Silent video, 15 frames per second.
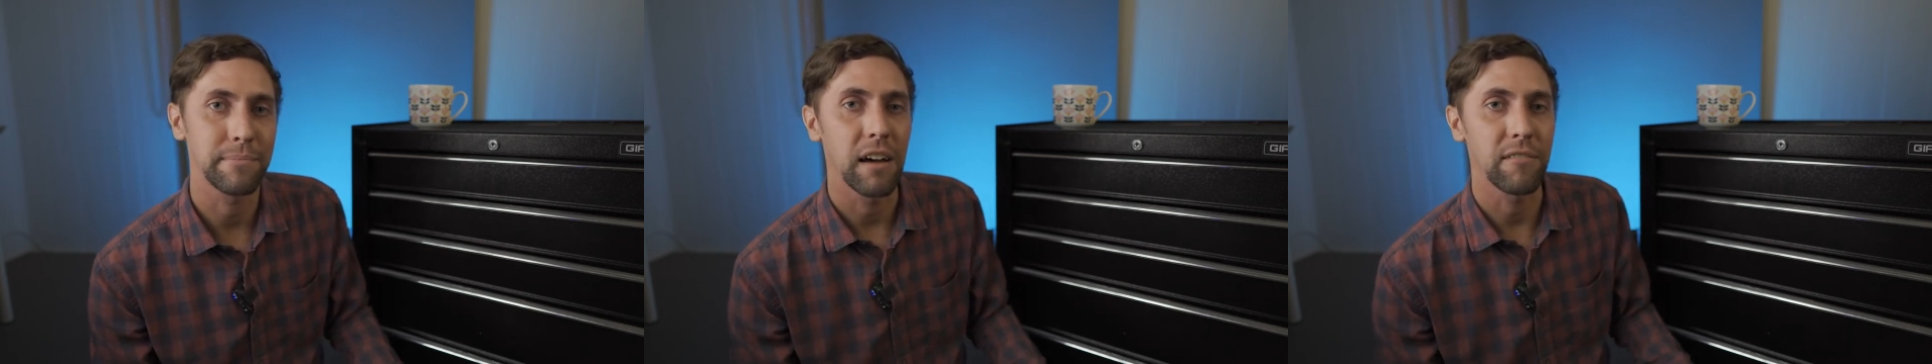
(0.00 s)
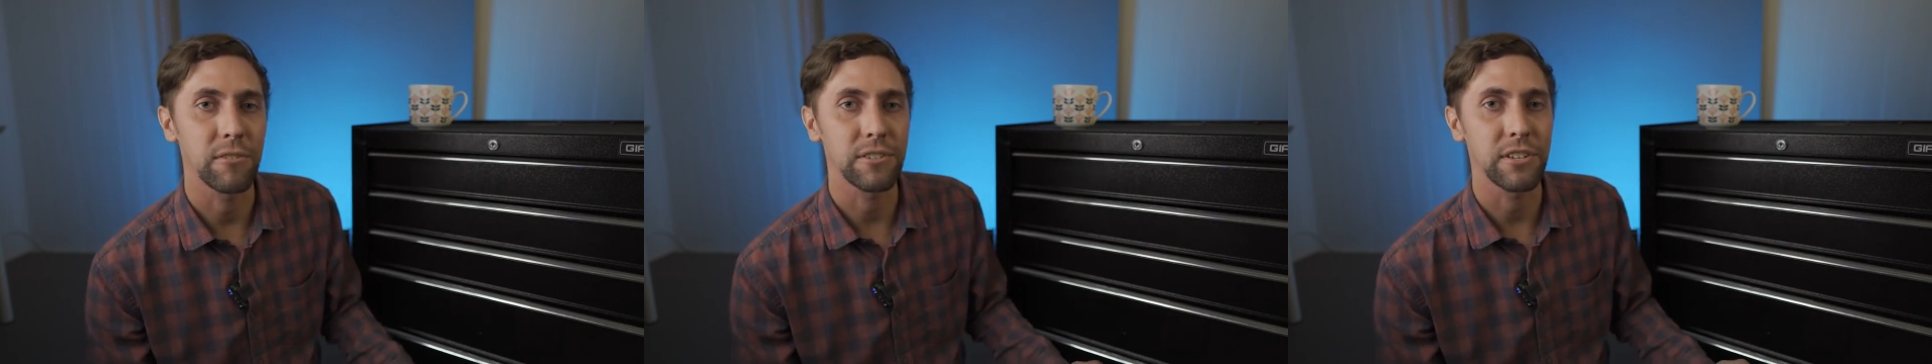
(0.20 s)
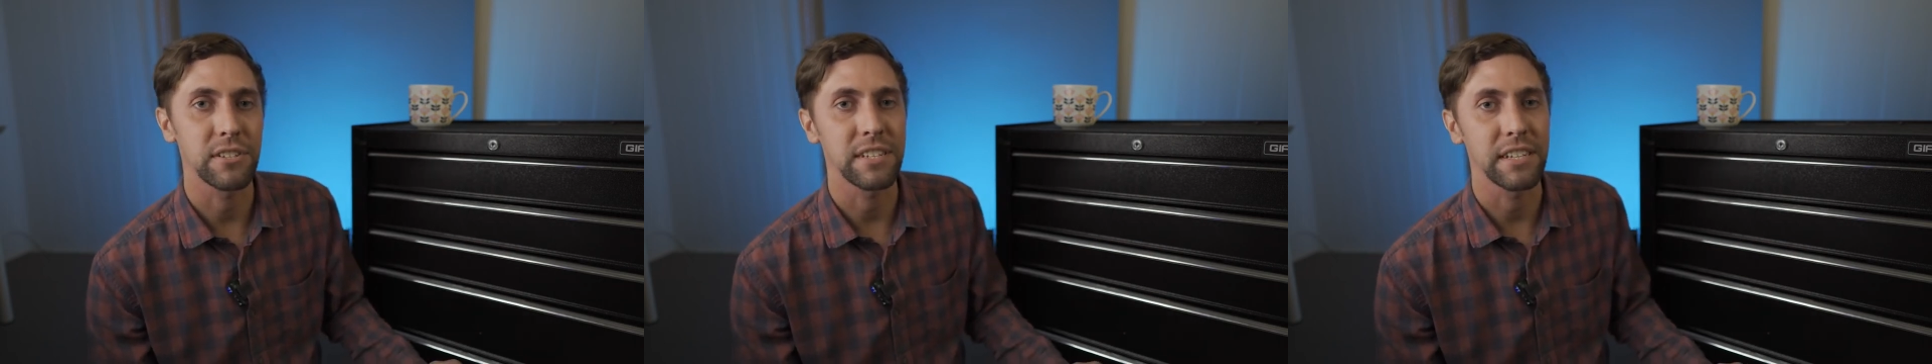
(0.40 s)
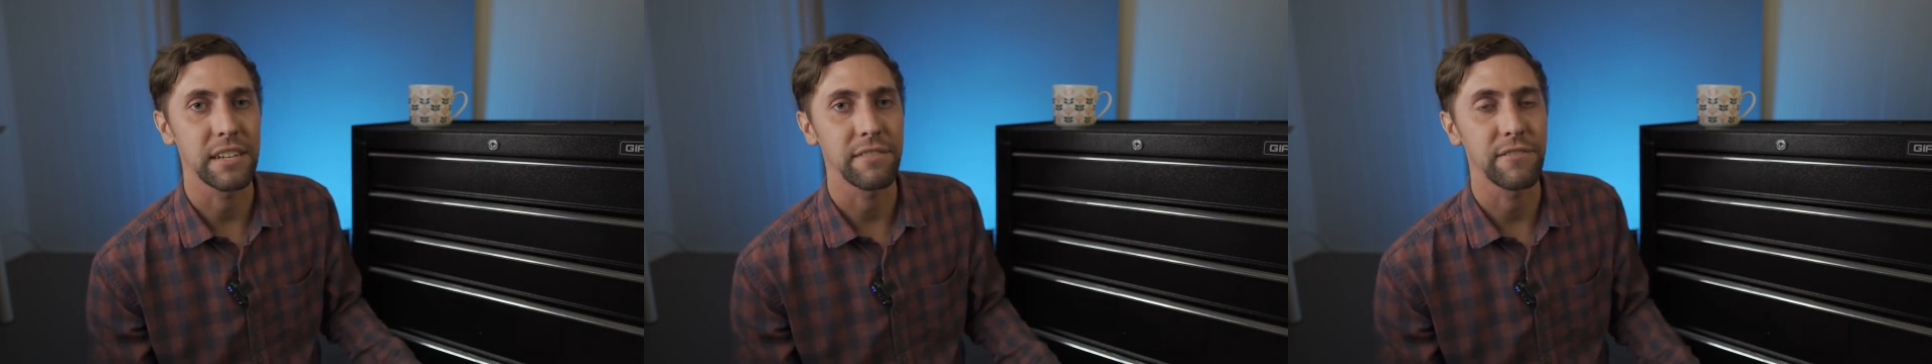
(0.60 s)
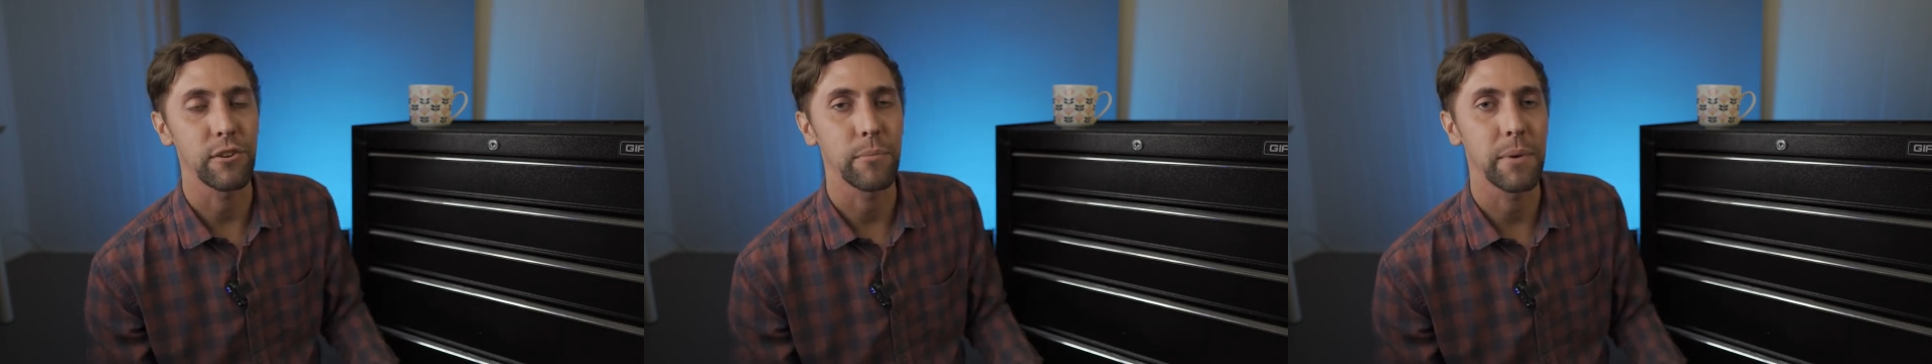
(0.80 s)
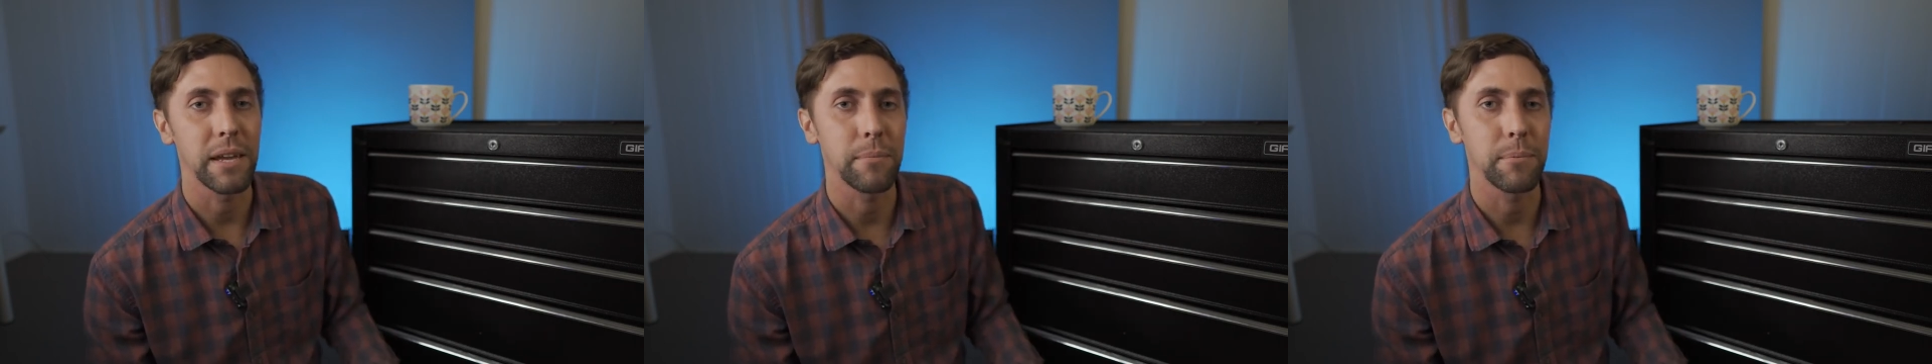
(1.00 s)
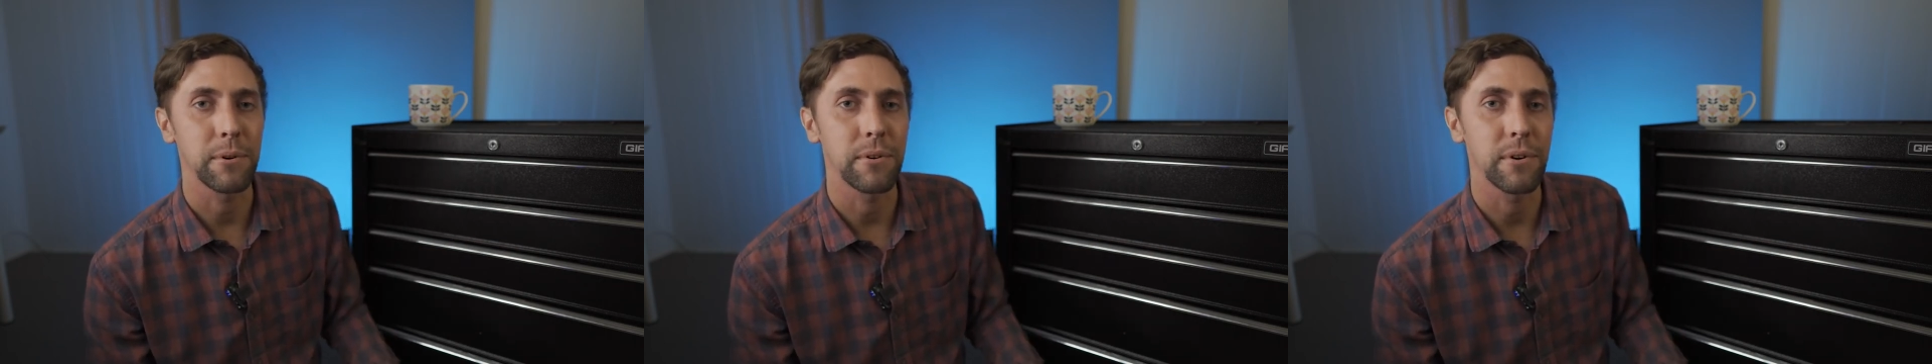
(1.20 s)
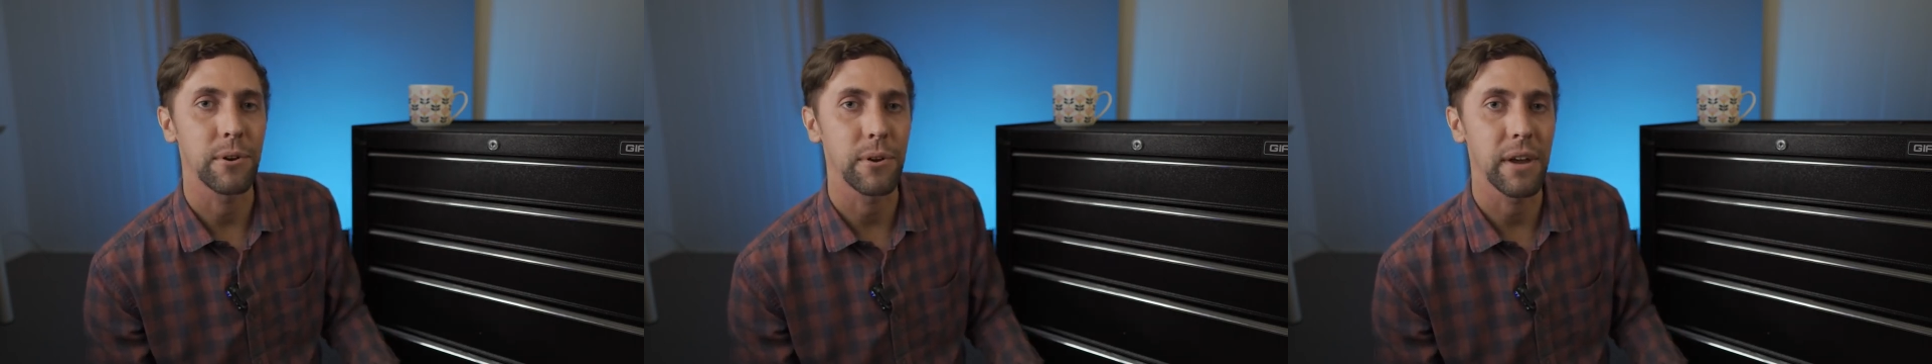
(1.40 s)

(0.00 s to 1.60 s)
I've also seen a few people who